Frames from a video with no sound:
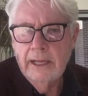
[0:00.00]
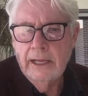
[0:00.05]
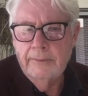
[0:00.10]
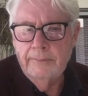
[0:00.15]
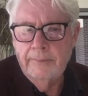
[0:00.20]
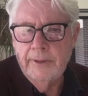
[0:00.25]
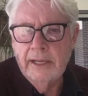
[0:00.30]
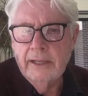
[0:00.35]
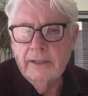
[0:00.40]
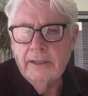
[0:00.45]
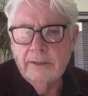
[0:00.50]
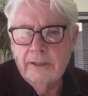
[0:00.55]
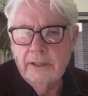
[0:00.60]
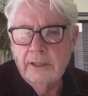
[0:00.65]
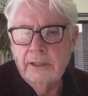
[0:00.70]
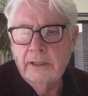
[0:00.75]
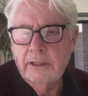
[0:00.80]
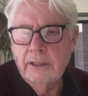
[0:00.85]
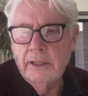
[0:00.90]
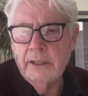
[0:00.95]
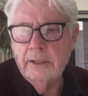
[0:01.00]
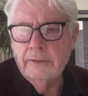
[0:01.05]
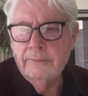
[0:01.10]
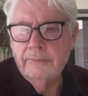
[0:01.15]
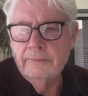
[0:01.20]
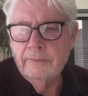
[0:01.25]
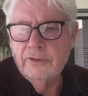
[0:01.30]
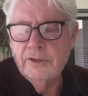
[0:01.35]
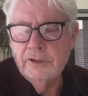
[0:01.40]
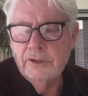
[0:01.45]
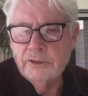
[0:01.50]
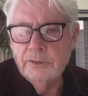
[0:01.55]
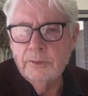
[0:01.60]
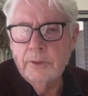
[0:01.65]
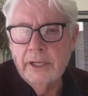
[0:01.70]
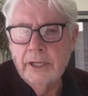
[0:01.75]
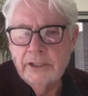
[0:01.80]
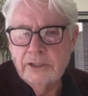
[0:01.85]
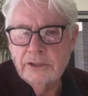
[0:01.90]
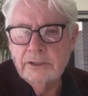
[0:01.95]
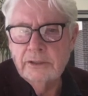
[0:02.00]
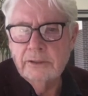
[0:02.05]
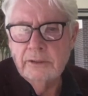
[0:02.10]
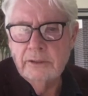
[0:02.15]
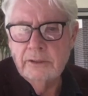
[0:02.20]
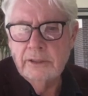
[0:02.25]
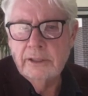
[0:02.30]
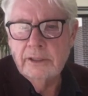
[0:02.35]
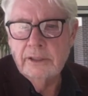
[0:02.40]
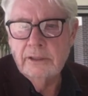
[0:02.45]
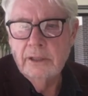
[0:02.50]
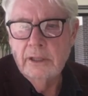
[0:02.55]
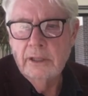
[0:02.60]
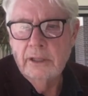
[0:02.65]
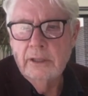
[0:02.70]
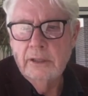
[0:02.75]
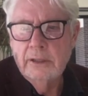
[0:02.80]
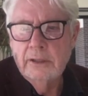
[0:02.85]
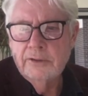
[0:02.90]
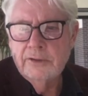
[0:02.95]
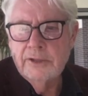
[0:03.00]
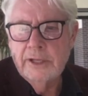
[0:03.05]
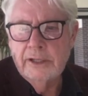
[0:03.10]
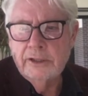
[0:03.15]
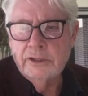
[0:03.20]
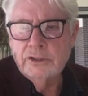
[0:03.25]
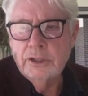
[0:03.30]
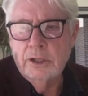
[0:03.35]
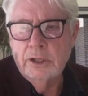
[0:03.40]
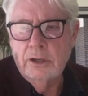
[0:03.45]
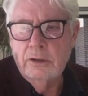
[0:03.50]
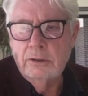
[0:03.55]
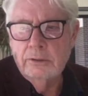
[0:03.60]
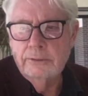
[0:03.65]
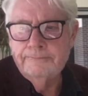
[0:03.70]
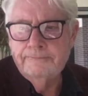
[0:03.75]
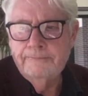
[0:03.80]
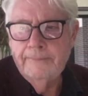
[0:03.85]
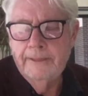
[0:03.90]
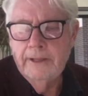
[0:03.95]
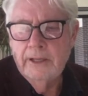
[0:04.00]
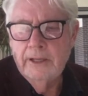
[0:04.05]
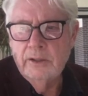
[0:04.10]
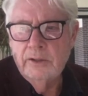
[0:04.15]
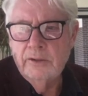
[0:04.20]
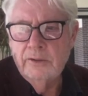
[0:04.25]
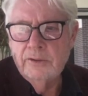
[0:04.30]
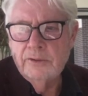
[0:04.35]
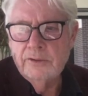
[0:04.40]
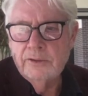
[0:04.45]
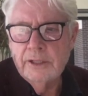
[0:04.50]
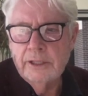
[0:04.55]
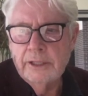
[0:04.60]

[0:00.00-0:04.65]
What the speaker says: about the situation that, say, a child who's